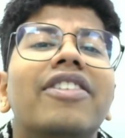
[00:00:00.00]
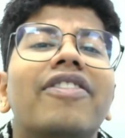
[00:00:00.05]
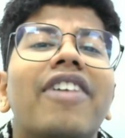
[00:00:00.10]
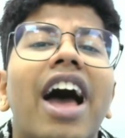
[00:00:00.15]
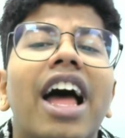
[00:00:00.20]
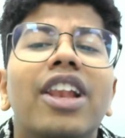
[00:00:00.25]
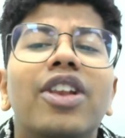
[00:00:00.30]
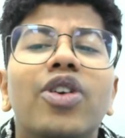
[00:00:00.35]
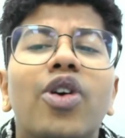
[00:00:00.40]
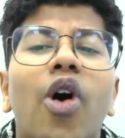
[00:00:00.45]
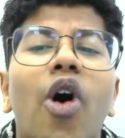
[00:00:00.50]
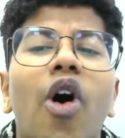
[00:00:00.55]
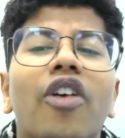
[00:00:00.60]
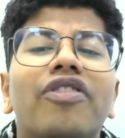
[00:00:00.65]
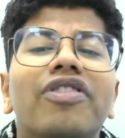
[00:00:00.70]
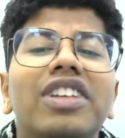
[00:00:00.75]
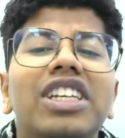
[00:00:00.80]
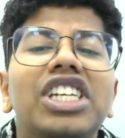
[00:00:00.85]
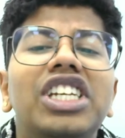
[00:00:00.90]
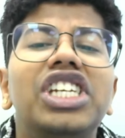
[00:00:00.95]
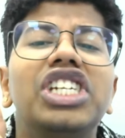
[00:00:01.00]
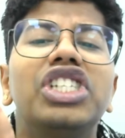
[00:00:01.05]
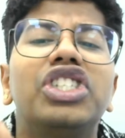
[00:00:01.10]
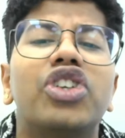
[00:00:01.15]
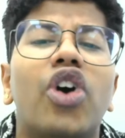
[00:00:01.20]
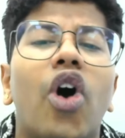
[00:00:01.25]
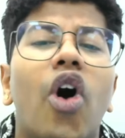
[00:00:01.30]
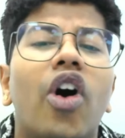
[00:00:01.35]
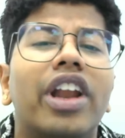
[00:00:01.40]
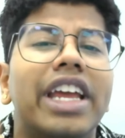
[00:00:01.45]
the value of
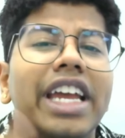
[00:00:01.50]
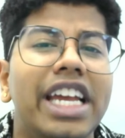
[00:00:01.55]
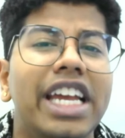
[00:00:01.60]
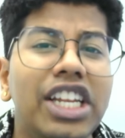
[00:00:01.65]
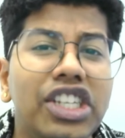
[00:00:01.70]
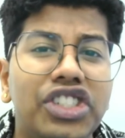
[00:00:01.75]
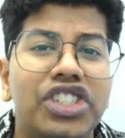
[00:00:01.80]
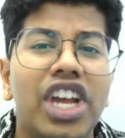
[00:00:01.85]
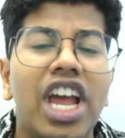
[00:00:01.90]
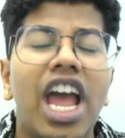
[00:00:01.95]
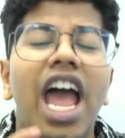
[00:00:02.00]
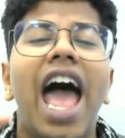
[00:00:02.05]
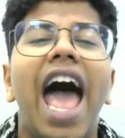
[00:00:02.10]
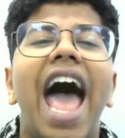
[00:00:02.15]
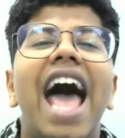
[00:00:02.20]
each orange